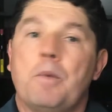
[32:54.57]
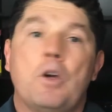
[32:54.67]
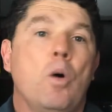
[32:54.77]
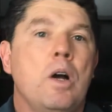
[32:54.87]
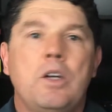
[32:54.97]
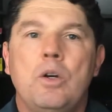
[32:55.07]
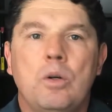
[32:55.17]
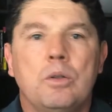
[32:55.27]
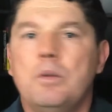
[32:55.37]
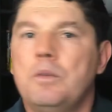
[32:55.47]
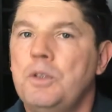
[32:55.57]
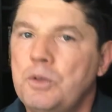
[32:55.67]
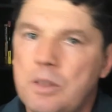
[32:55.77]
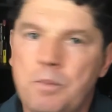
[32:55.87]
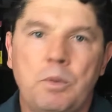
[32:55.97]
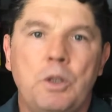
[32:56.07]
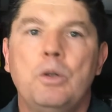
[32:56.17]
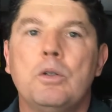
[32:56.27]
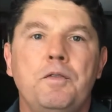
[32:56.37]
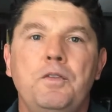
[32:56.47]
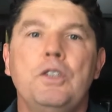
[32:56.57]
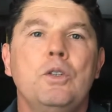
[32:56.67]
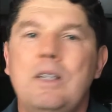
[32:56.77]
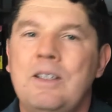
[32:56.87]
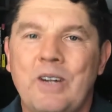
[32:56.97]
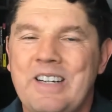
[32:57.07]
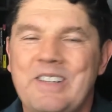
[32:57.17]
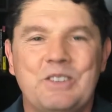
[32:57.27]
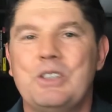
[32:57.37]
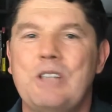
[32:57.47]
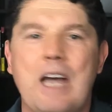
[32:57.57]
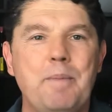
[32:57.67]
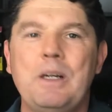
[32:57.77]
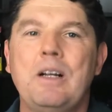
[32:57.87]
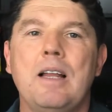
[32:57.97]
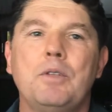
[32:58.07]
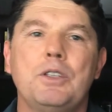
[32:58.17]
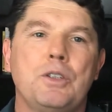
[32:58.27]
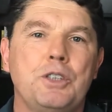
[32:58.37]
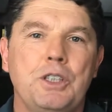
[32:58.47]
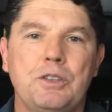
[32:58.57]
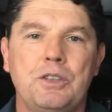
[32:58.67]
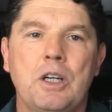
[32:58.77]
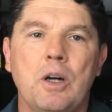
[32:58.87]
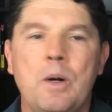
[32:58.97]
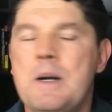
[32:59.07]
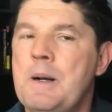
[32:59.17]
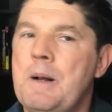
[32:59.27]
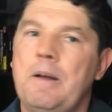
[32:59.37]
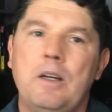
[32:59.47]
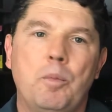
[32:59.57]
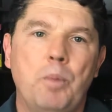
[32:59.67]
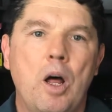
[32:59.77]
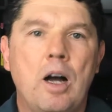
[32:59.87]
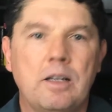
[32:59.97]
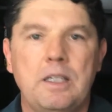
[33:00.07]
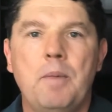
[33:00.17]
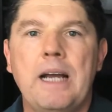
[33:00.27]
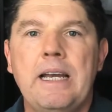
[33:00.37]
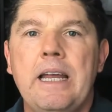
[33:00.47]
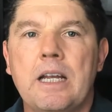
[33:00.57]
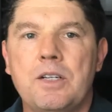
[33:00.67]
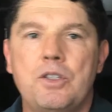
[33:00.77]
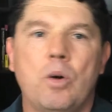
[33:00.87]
Go on Google, do some Google foo, right? Just type in clever searches, you know, you know, blogs in my niche